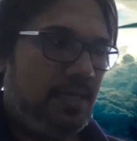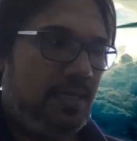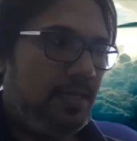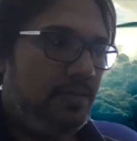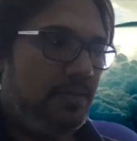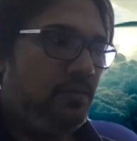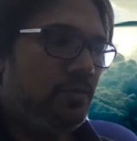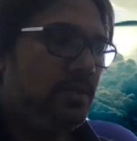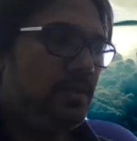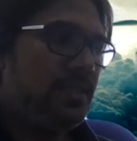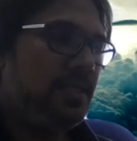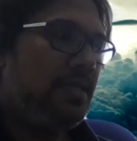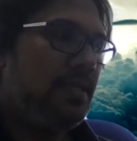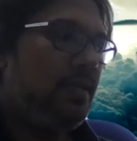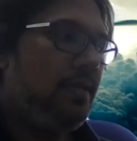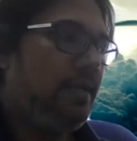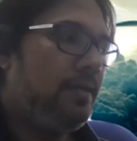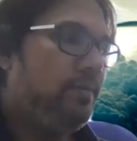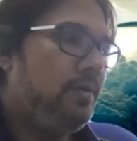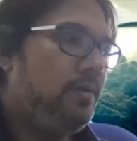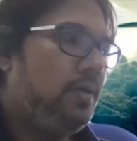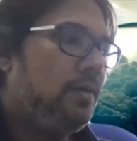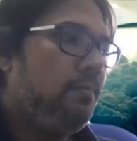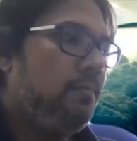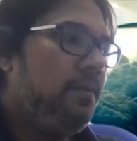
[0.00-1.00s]
I, I don't say
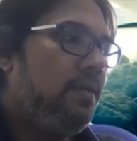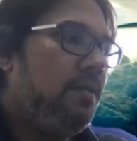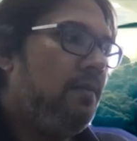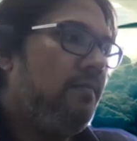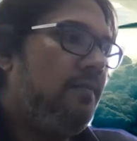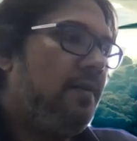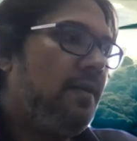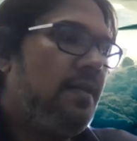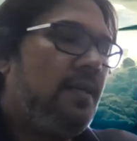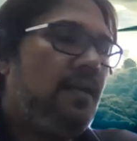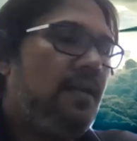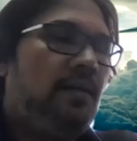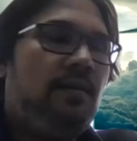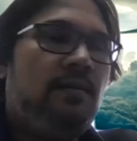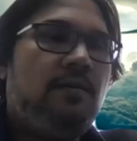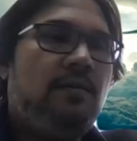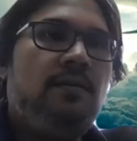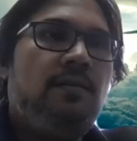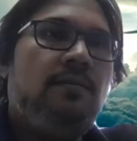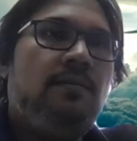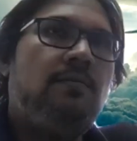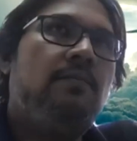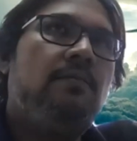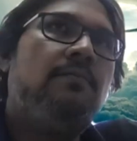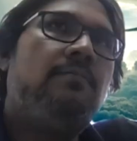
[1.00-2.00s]
like you have to be very,
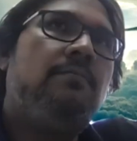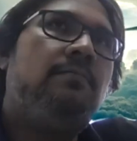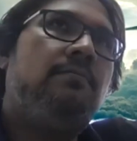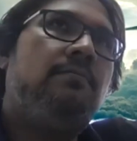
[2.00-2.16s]
you know,